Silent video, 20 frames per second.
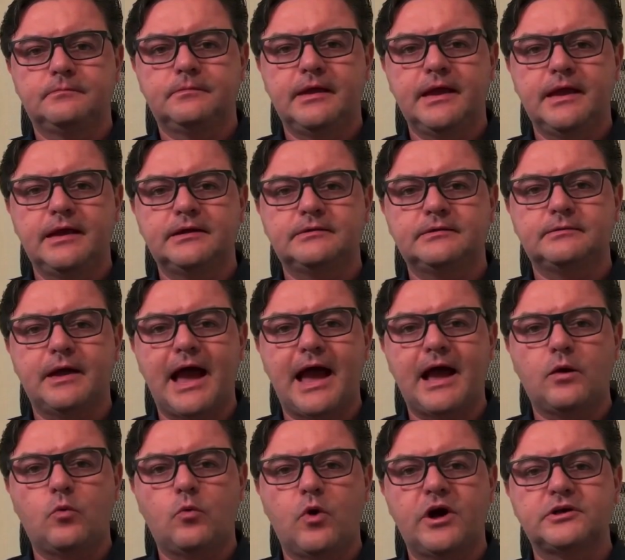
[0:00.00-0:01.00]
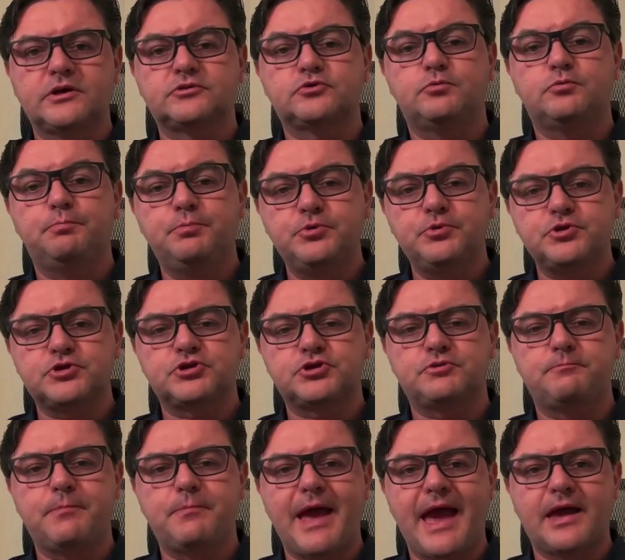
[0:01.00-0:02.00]
And I want to push
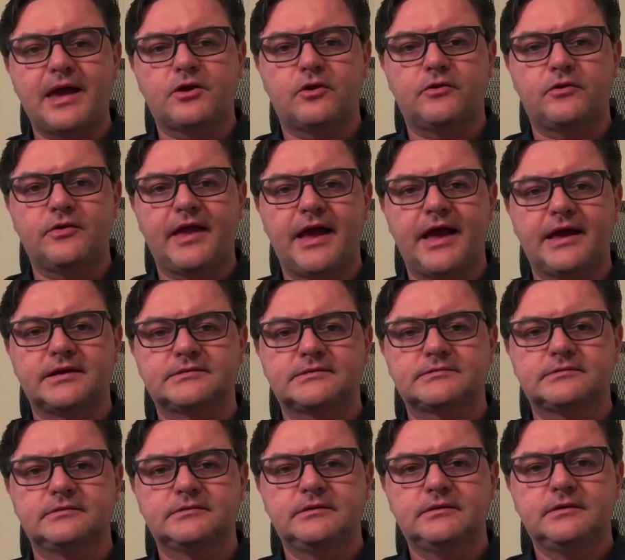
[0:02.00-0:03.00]
back on that.